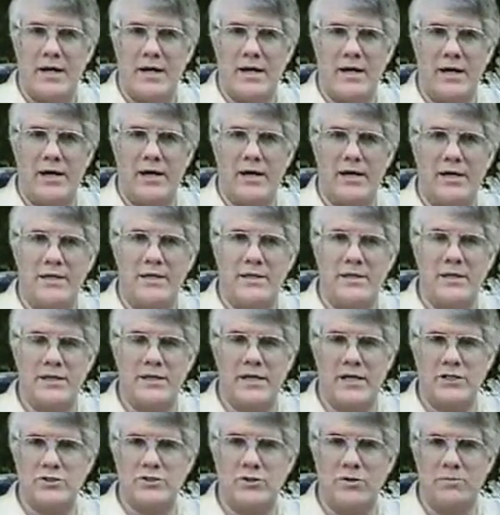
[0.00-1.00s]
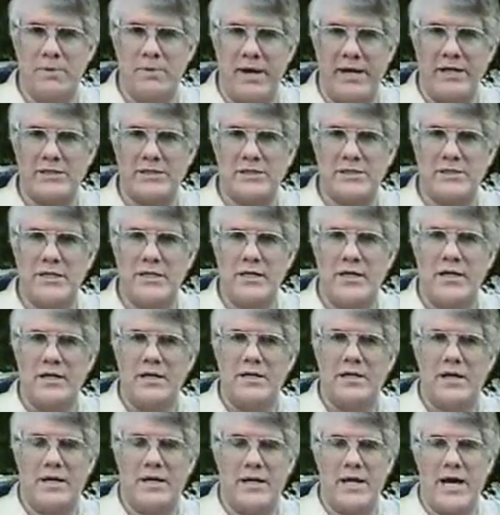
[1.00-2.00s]
uh, the industrial base
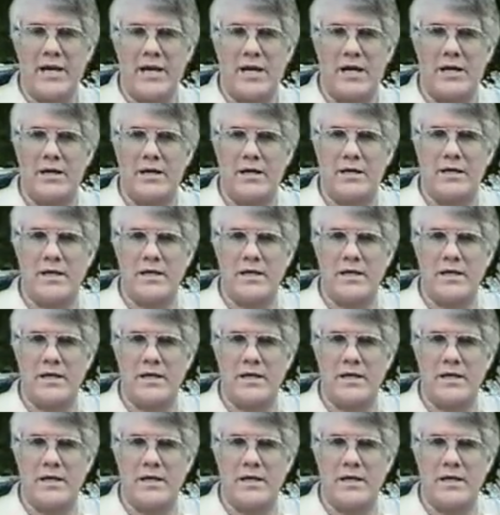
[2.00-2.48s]
cannot uh,